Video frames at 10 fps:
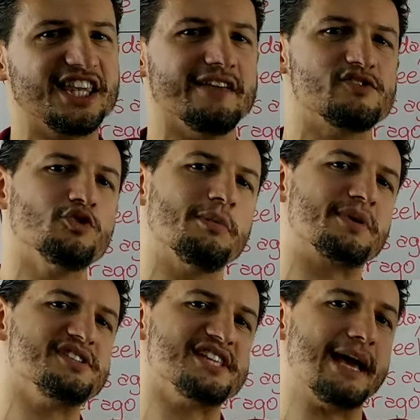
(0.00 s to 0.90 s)
gives you a
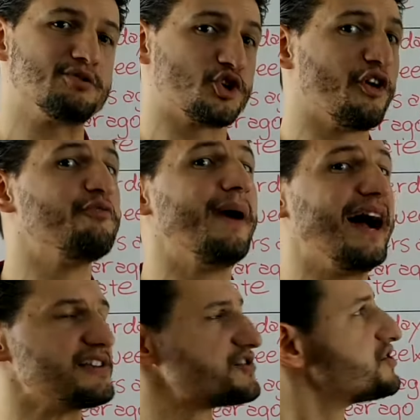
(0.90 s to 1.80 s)
perception of
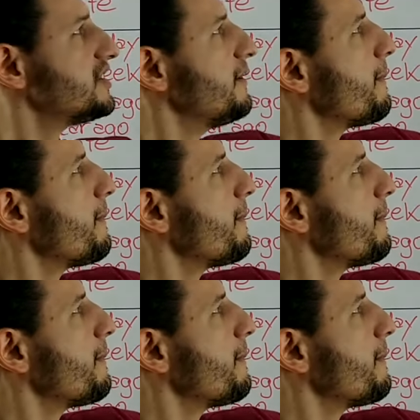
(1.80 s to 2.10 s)
past.